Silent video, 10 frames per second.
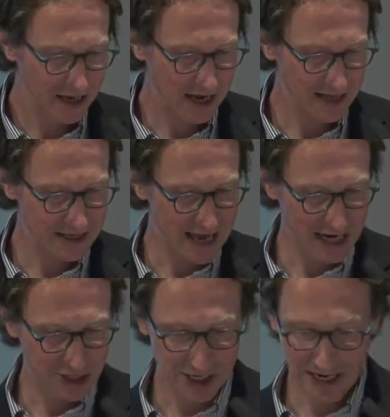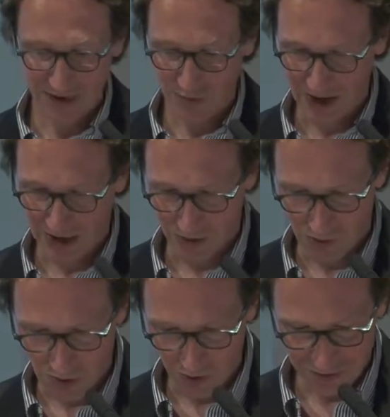and actually where
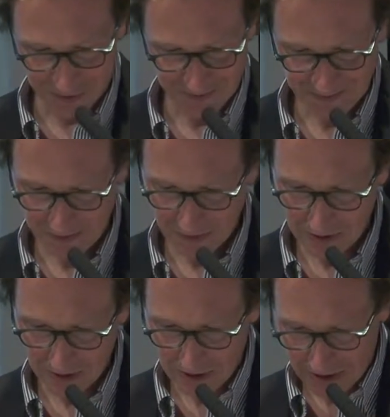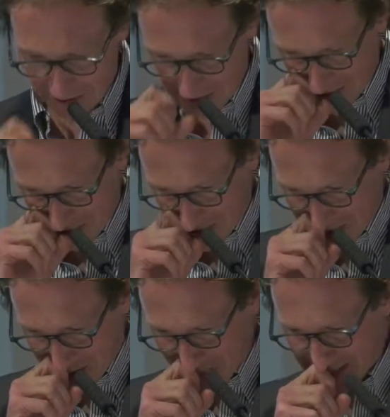not.
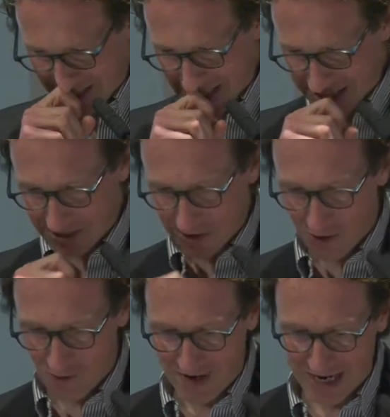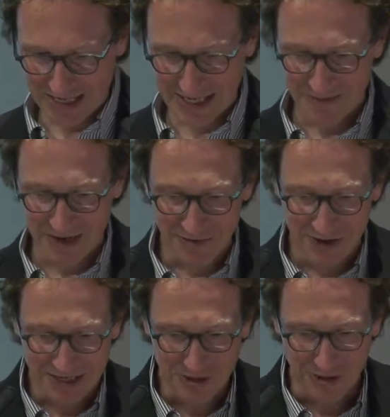20 years ago, when I did my
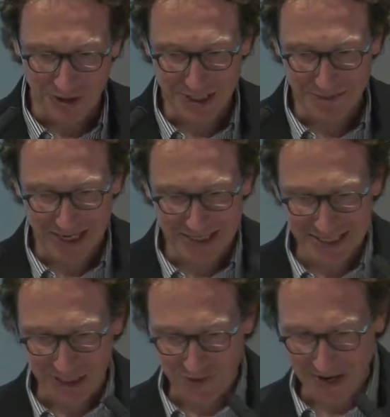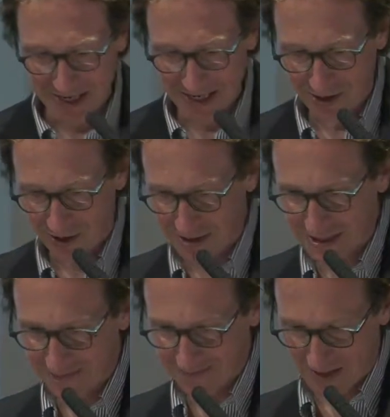Red Cross basic training
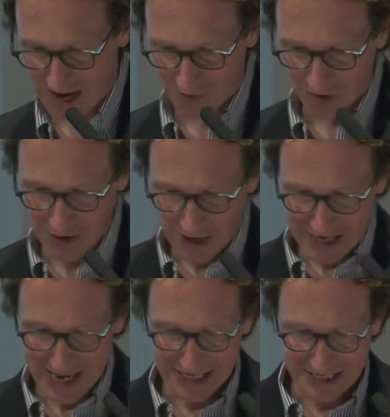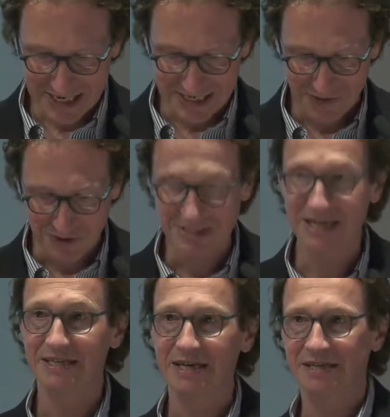course, our case study was
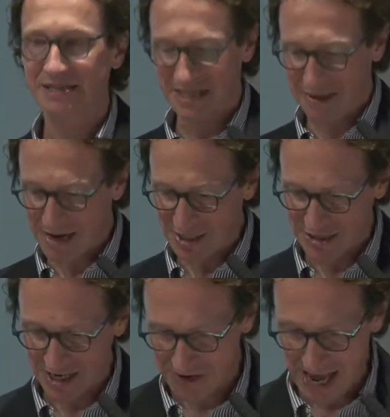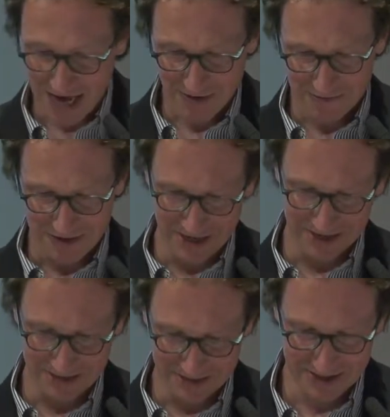set in this imaginary Alpha
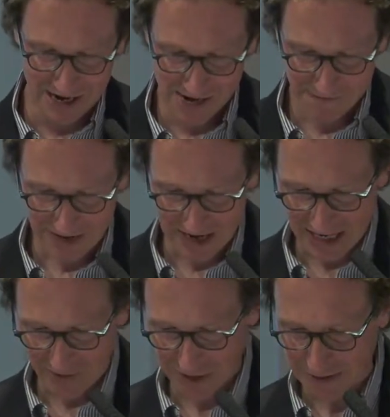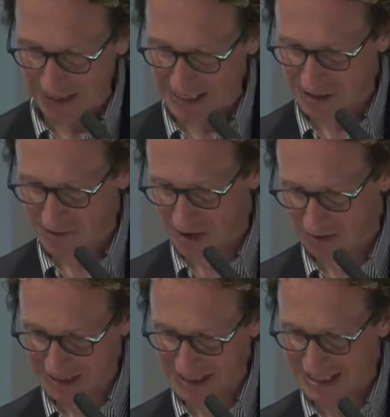Land. Alpha Land was built
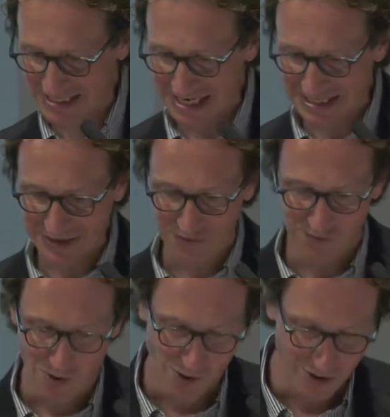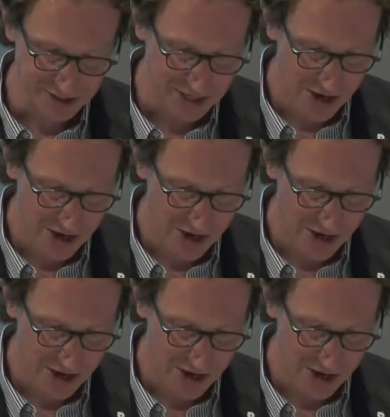around successive wars